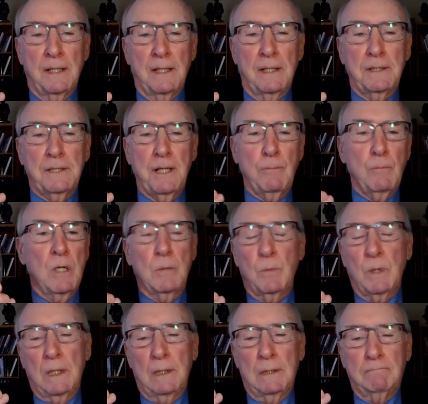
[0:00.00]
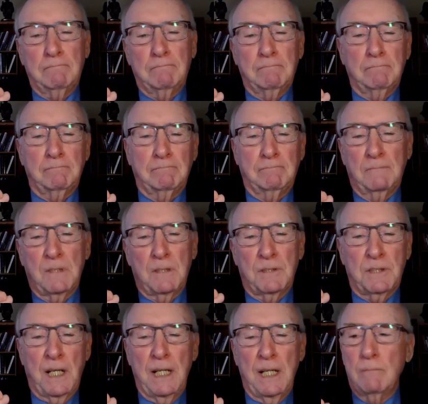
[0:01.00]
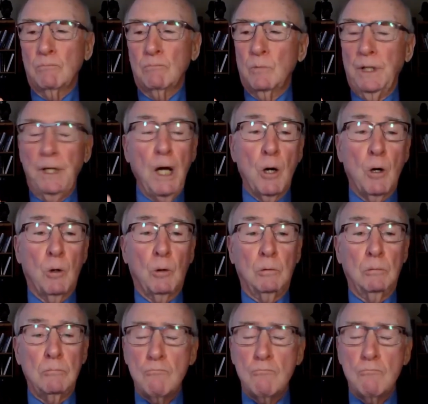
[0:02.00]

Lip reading: And someone will say, well, no,